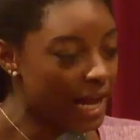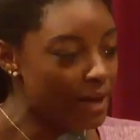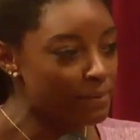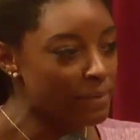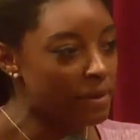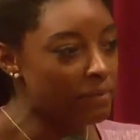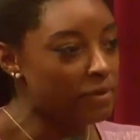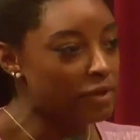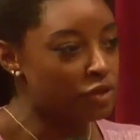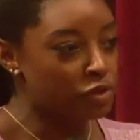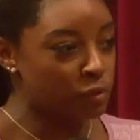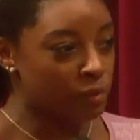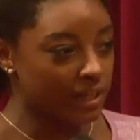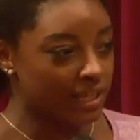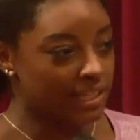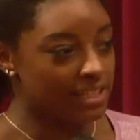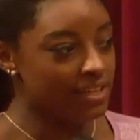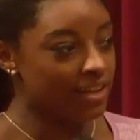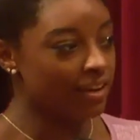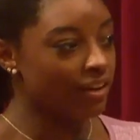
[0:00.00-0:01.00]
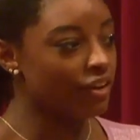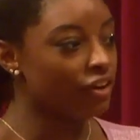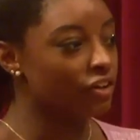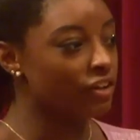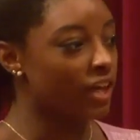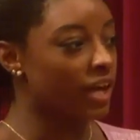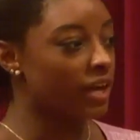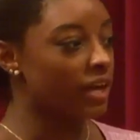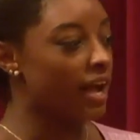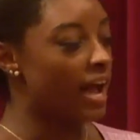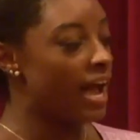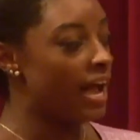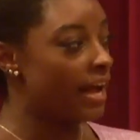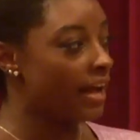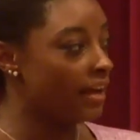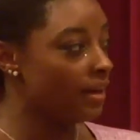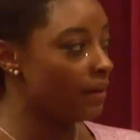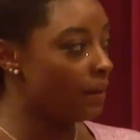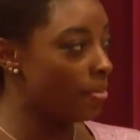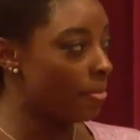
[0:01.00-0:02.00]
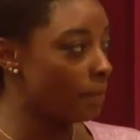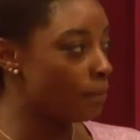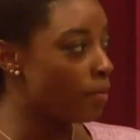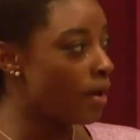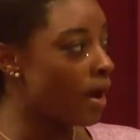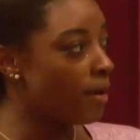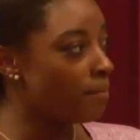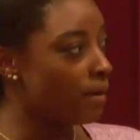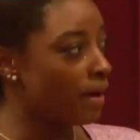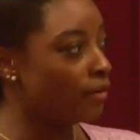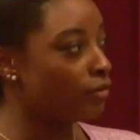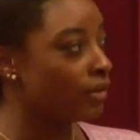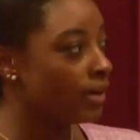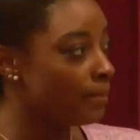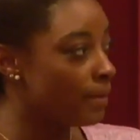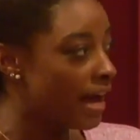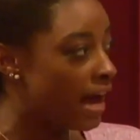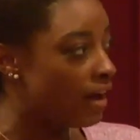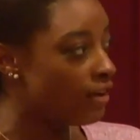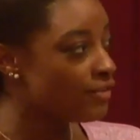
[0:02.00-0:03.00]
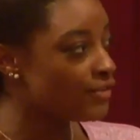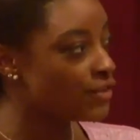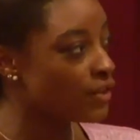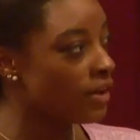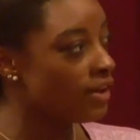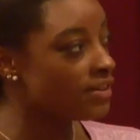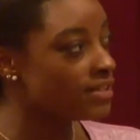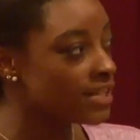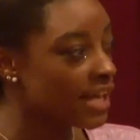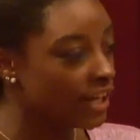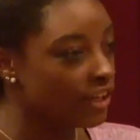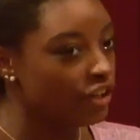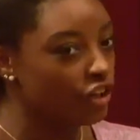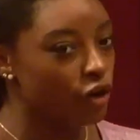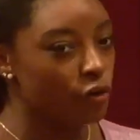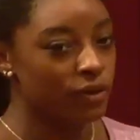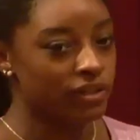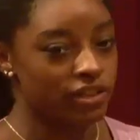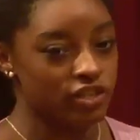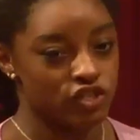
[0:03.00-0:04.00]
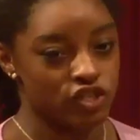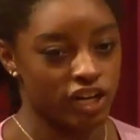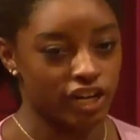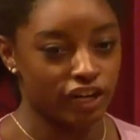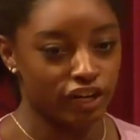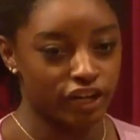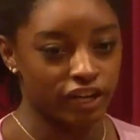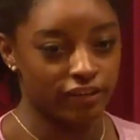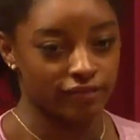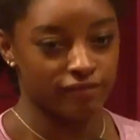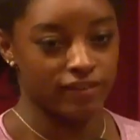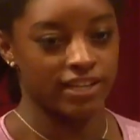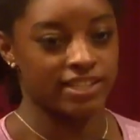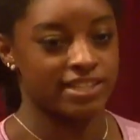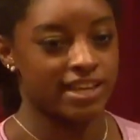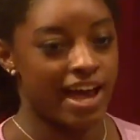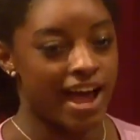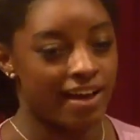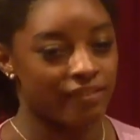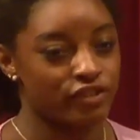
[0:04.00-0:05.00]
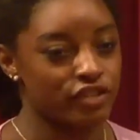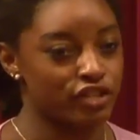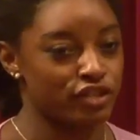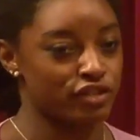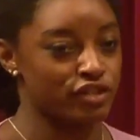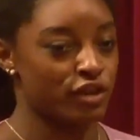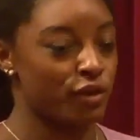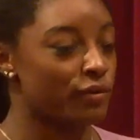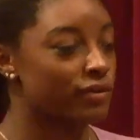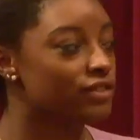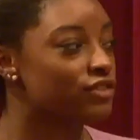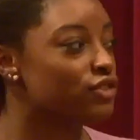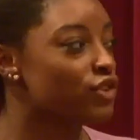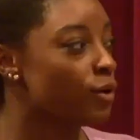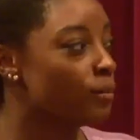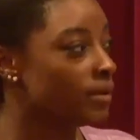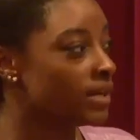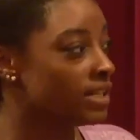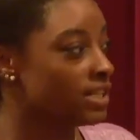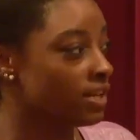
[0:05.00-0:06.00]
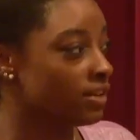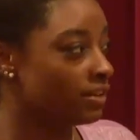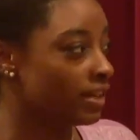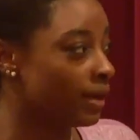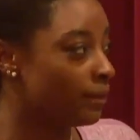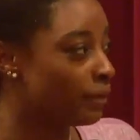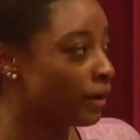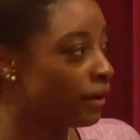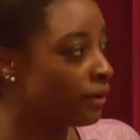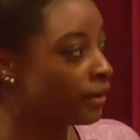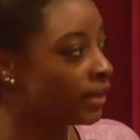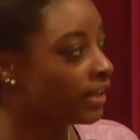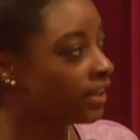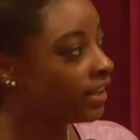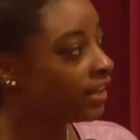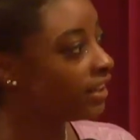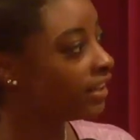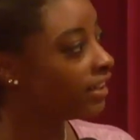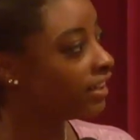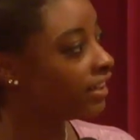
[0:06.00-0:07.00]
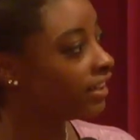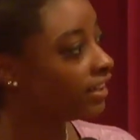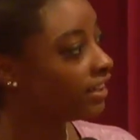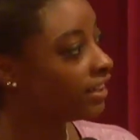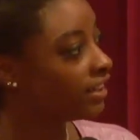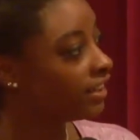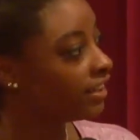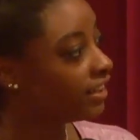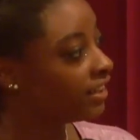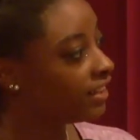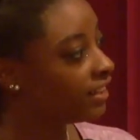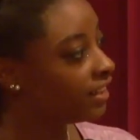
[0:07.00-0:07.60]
I maybe tweaked it or like I popped my rib out. So I was like, you know what, the trainer can fix it after the show. It's no big deal. Keep going. Wow.